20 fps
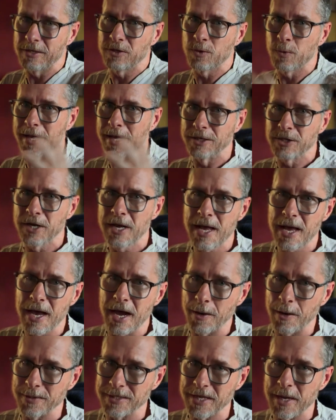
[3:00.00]
to Twitch,
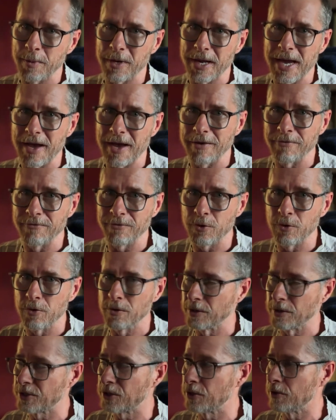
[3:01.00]
I was able to have
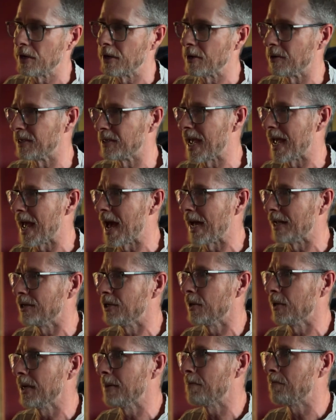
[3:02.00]
Google Studios AI
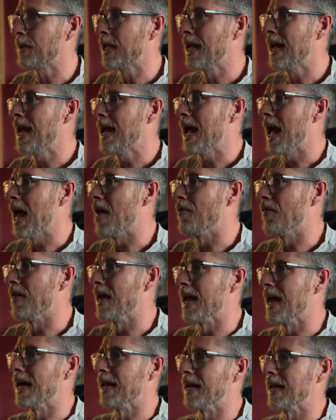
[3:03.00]
do it. And
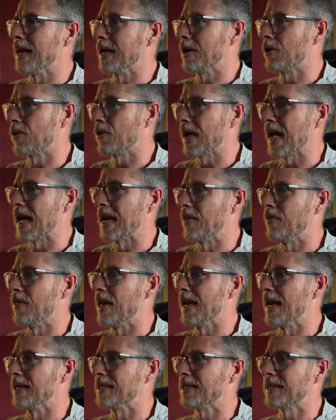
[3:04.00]
then it created
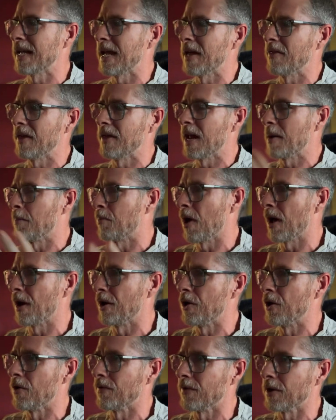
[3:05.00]
this, and then I brought
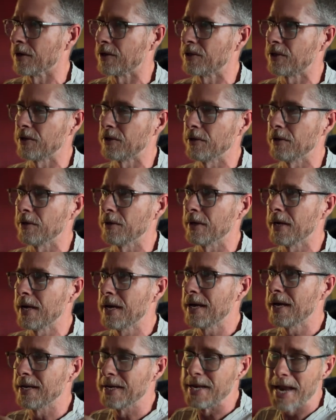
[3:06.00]
it over to
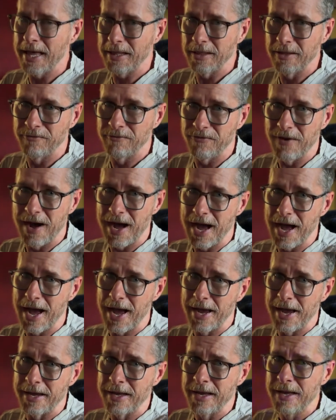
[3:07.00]

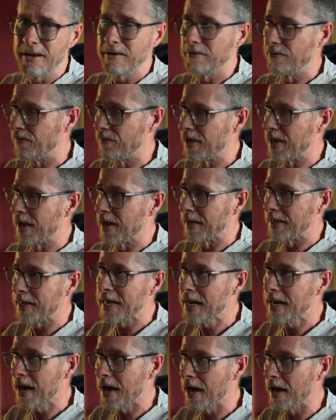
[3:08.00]
Netlify via
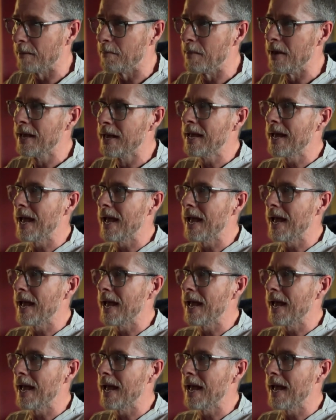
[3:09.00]
GitHub,